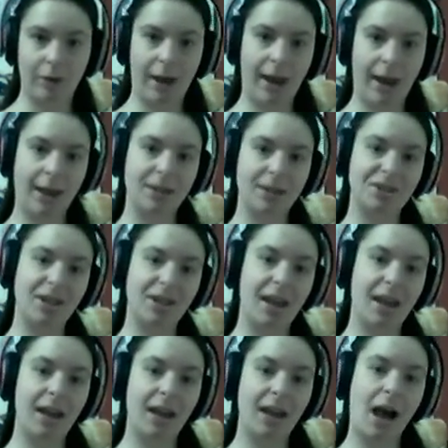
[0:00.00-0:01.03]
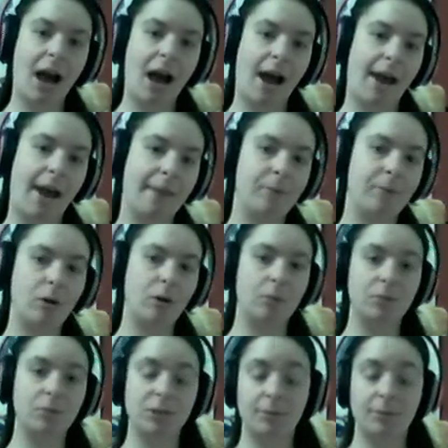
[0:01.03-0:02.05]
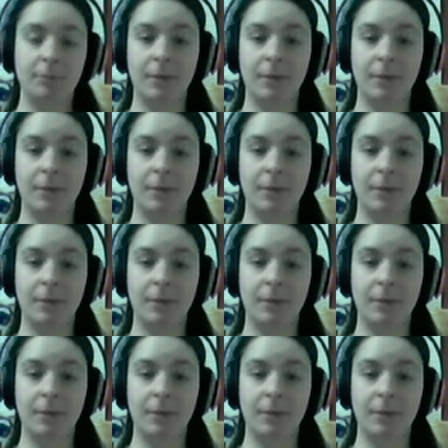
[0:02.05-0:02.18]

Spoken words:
and today I'm going to